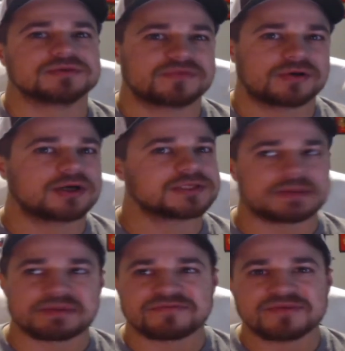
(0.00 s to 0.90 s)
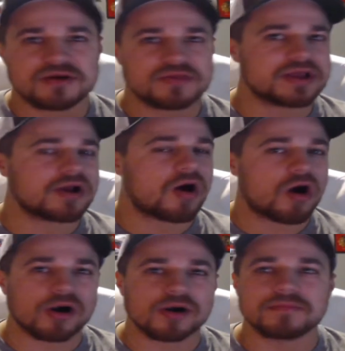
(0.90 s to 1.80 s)
flaws, maybe fielding,
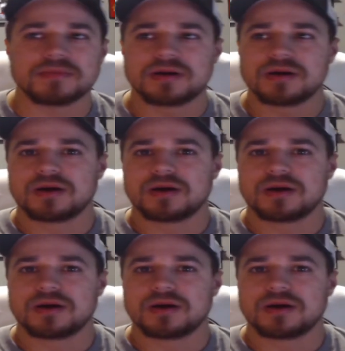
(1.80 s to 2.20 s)
arm,